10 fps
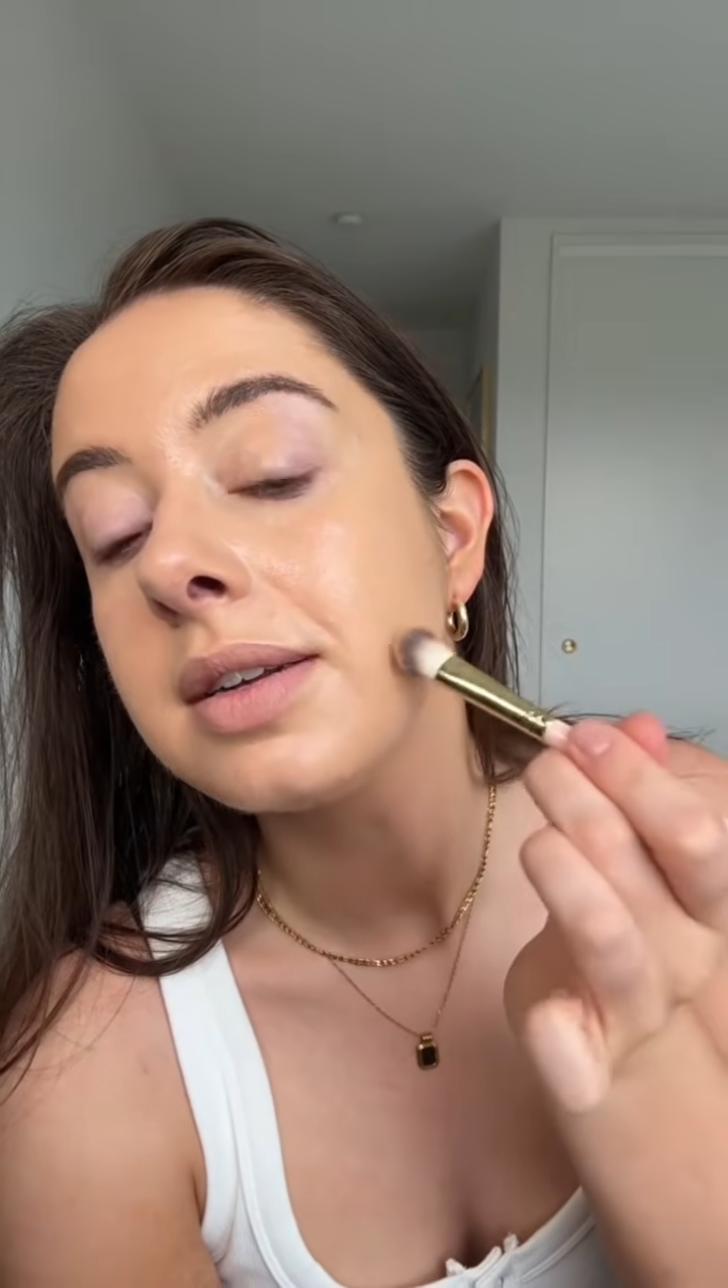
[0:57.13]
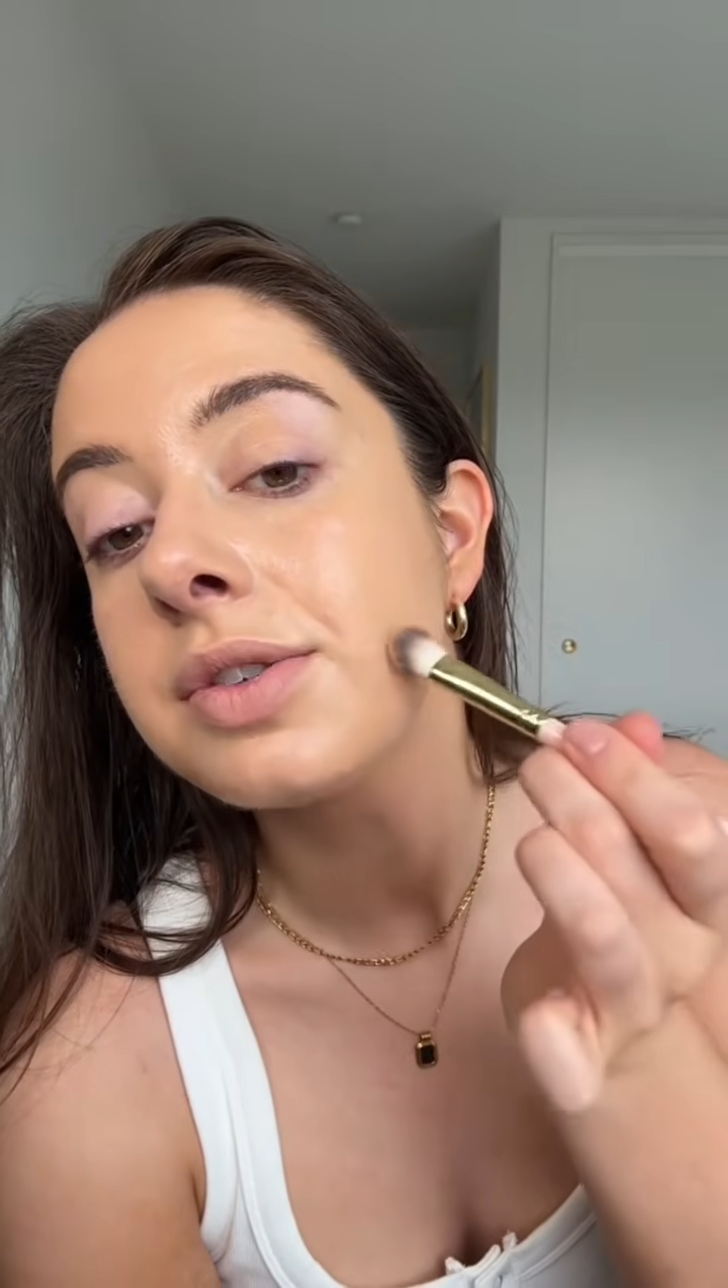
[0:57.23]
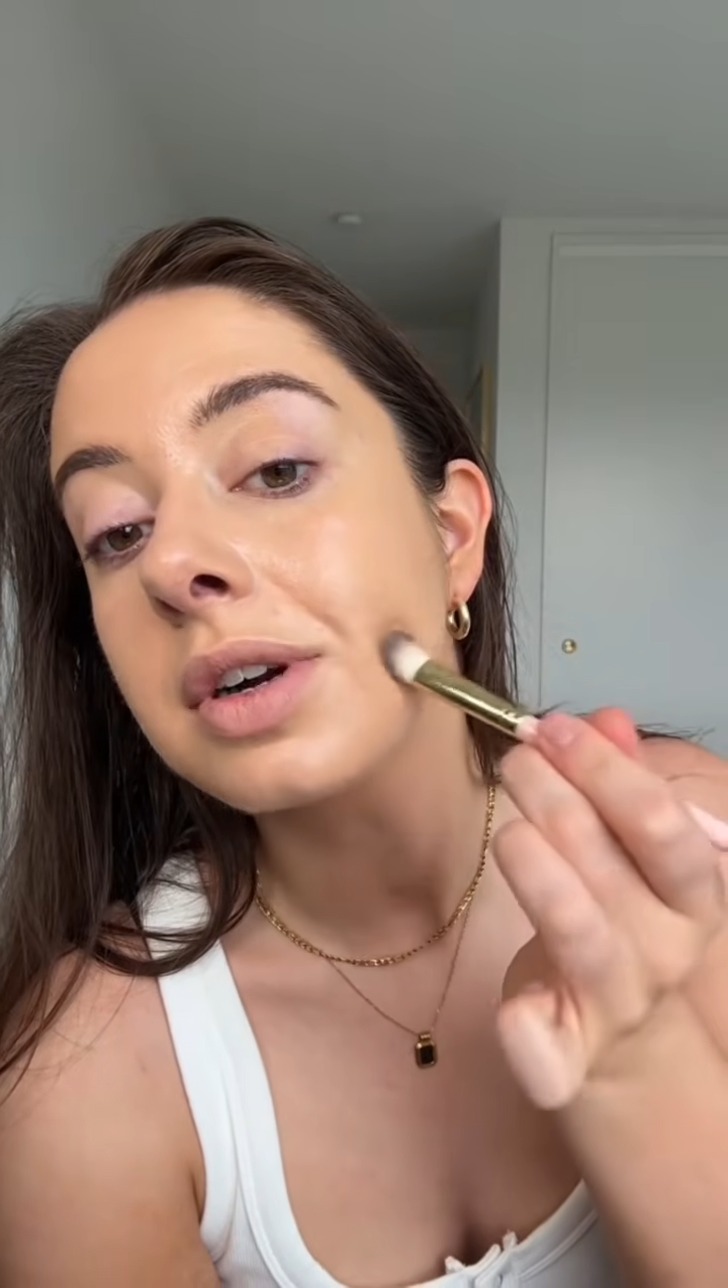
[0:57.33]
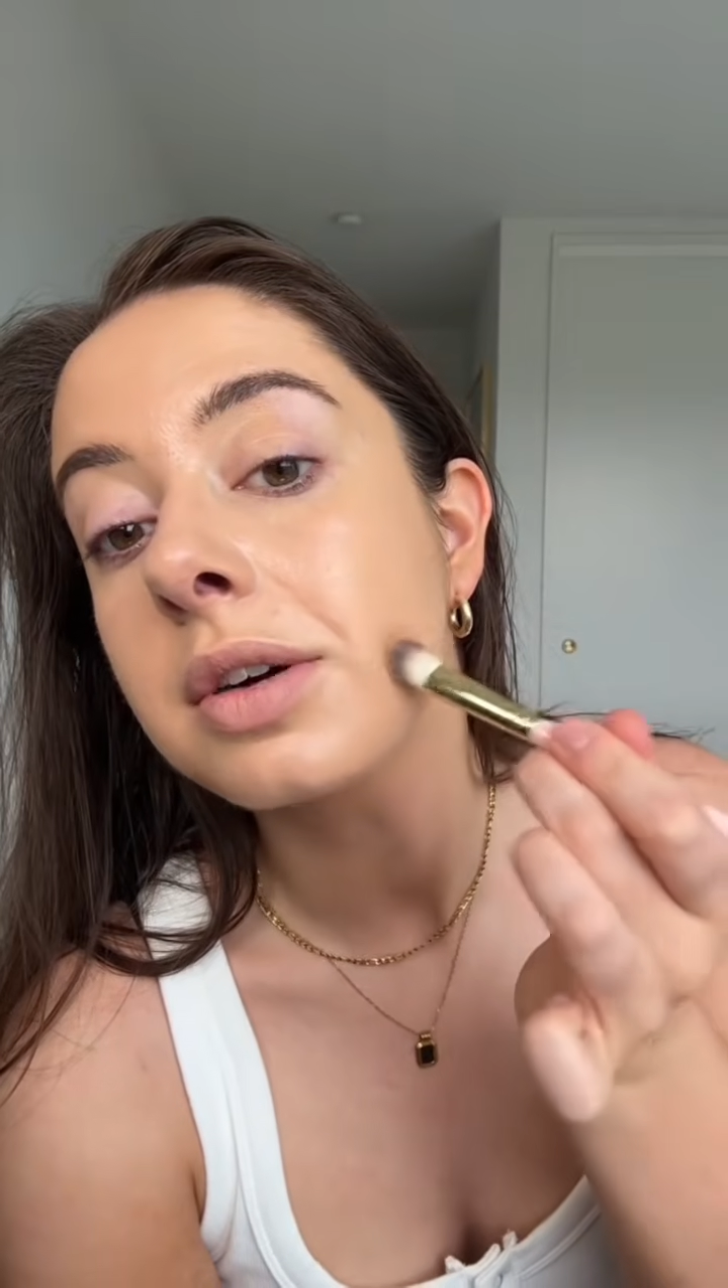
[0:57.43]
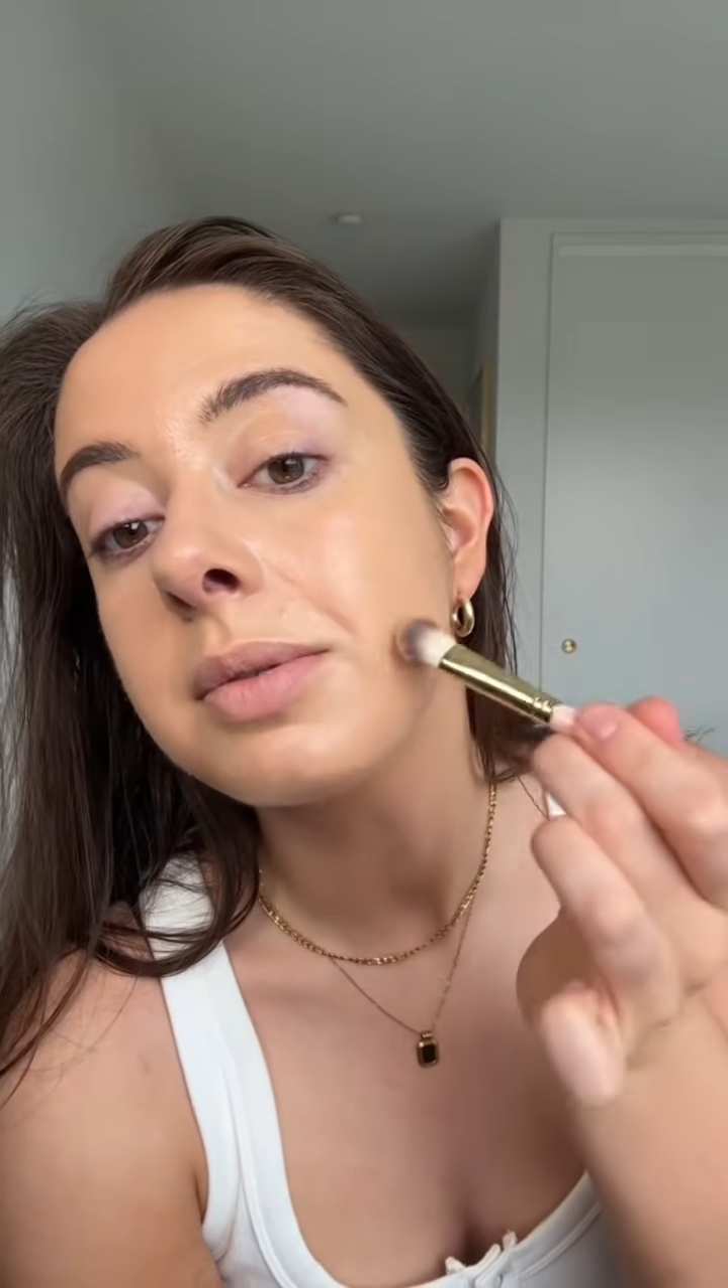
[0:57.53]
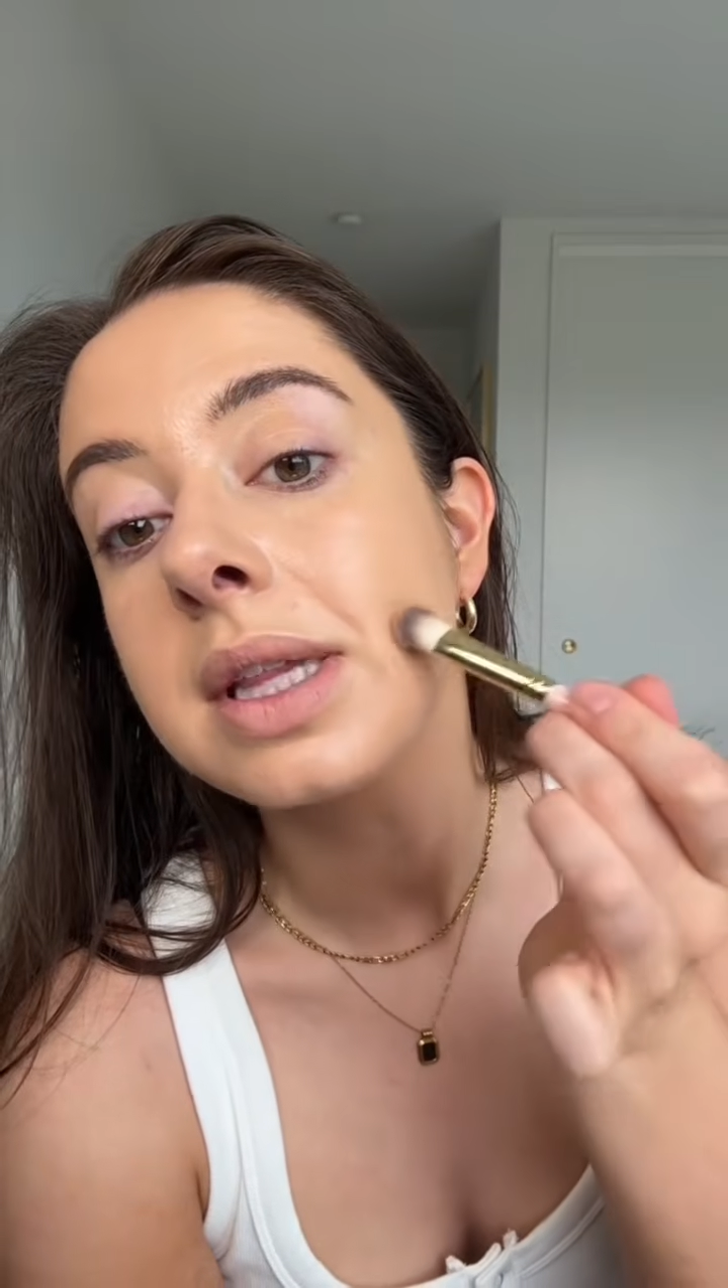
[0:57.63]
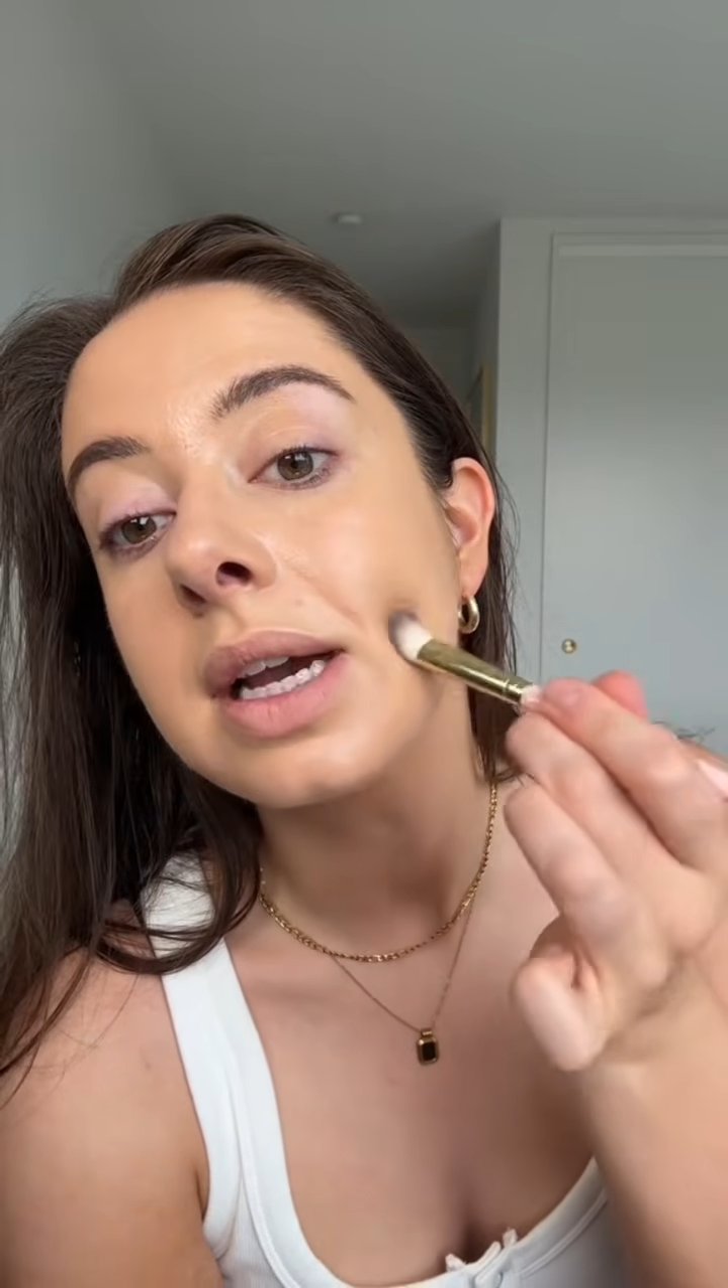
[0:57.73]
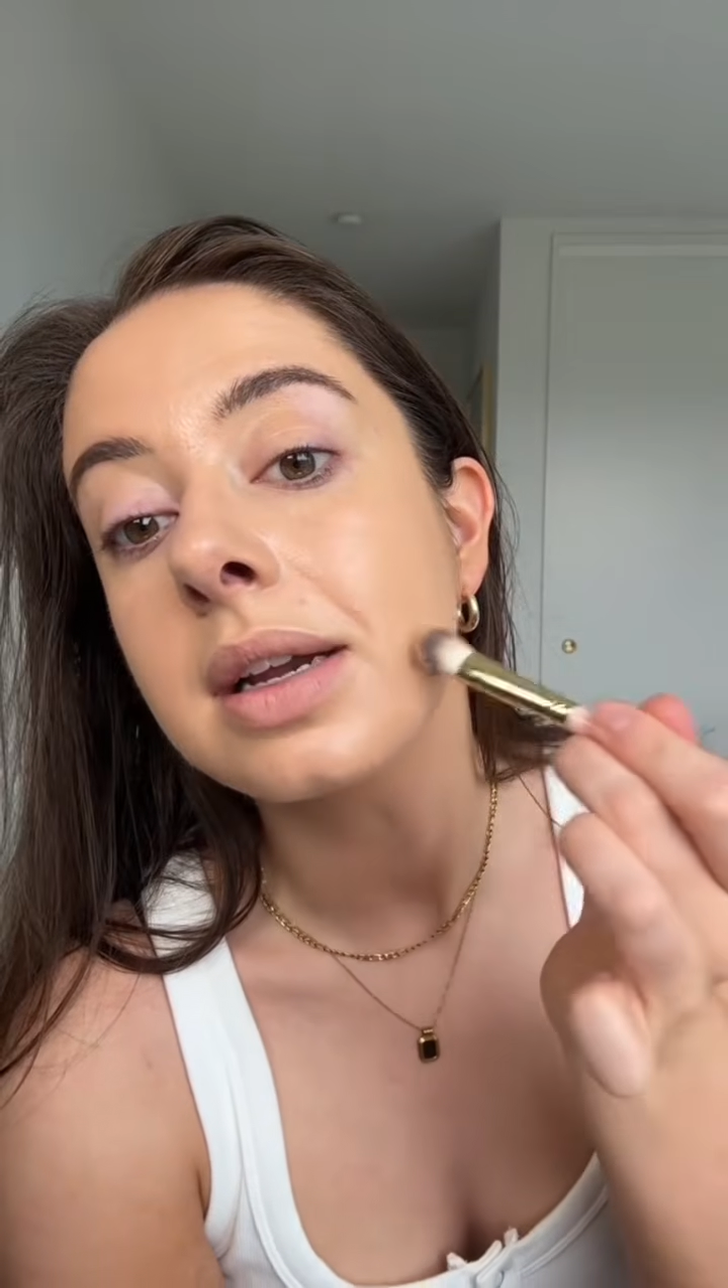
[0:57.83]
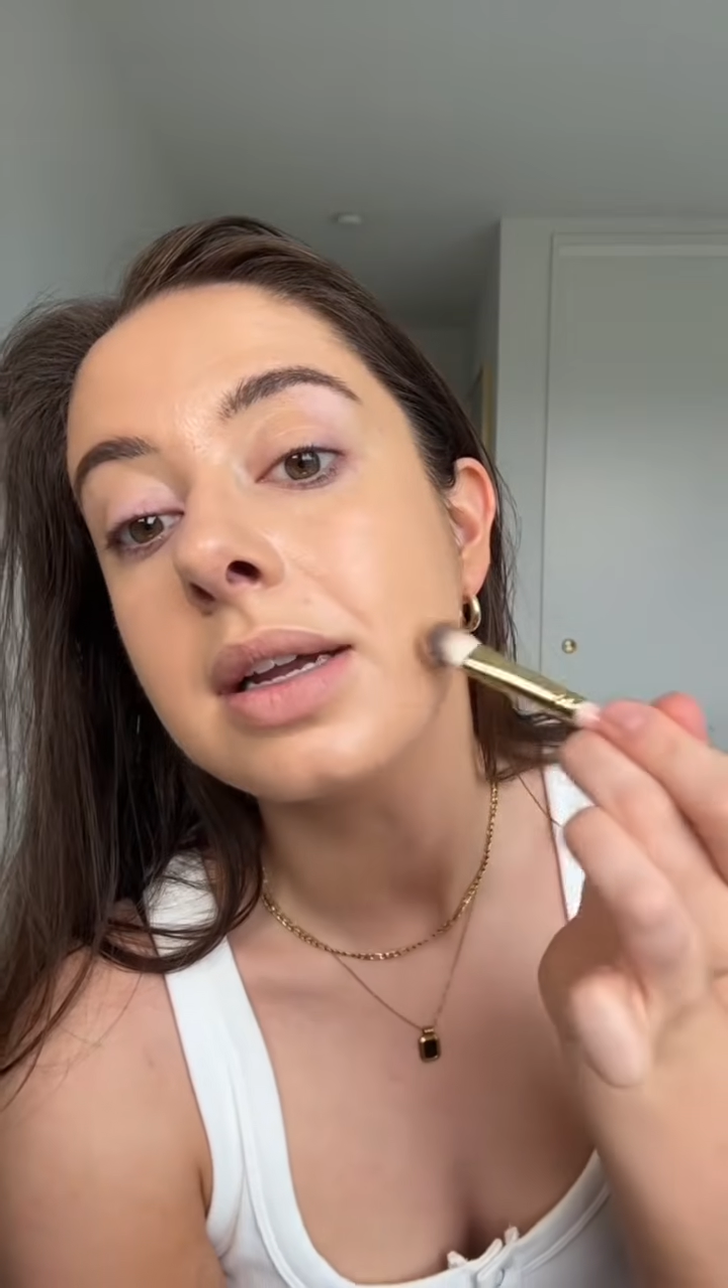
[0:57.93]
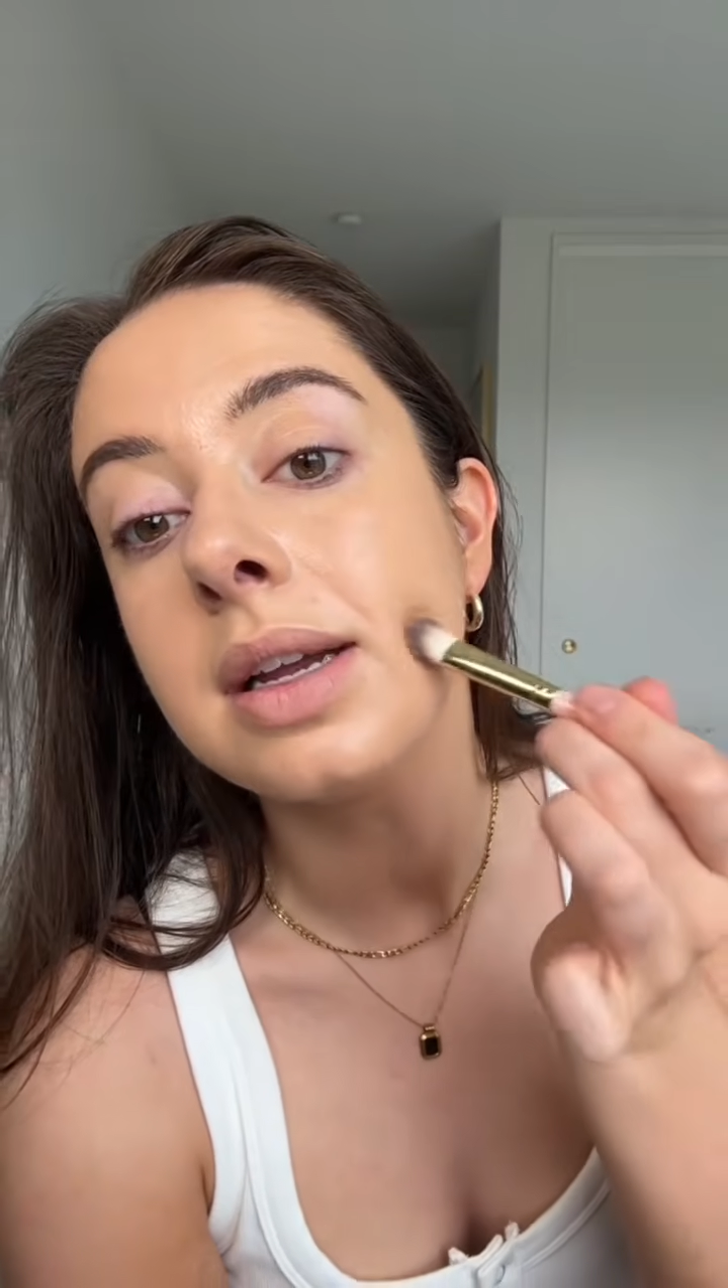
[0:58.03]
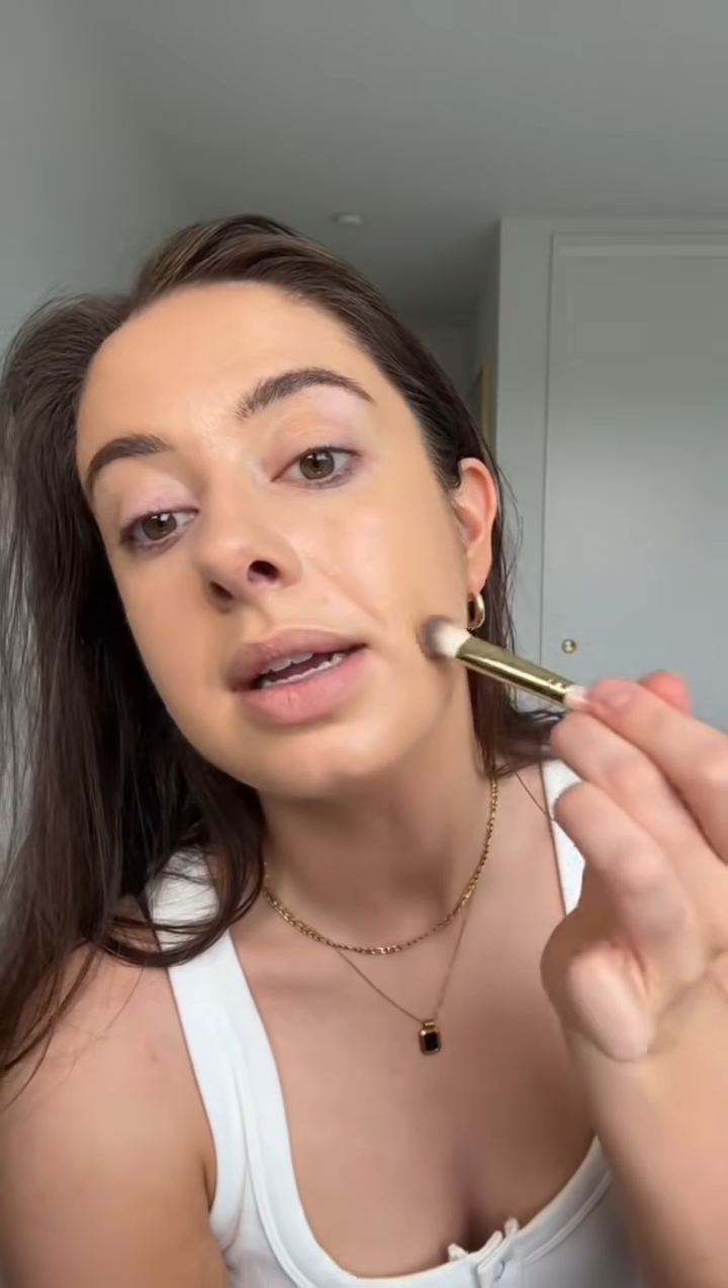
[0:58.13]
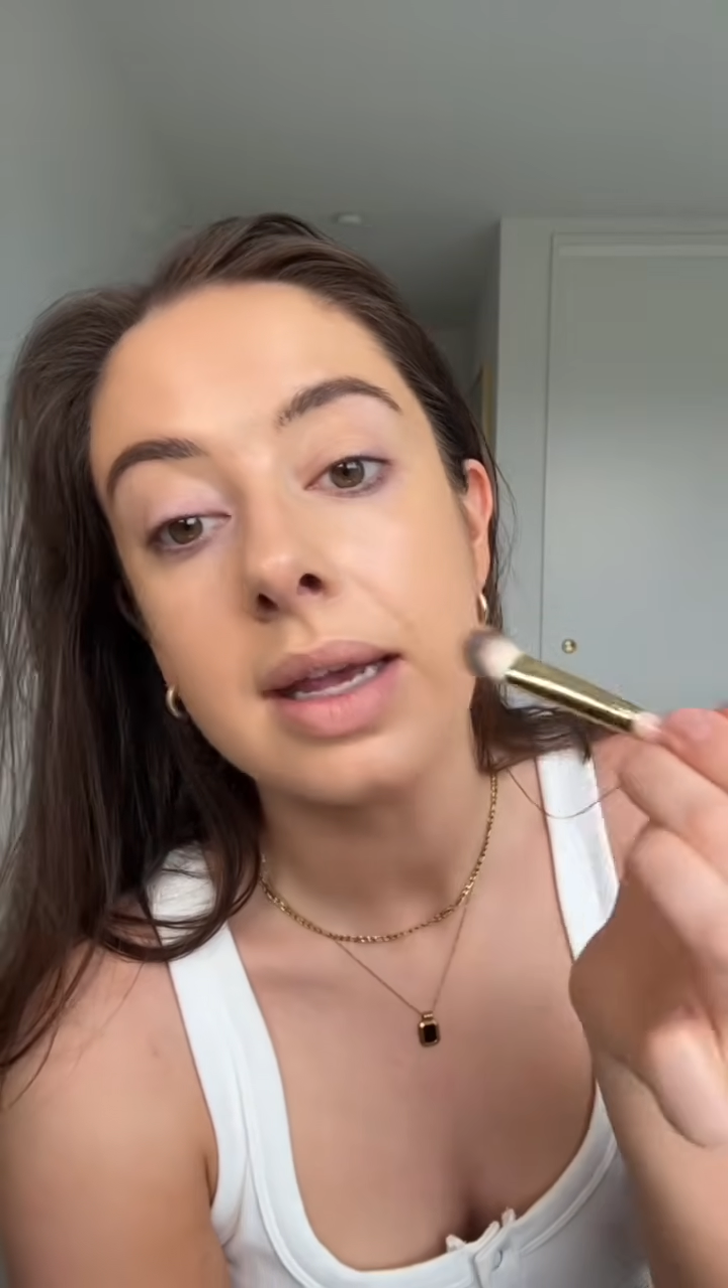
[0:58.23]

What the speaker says: struggle with acne,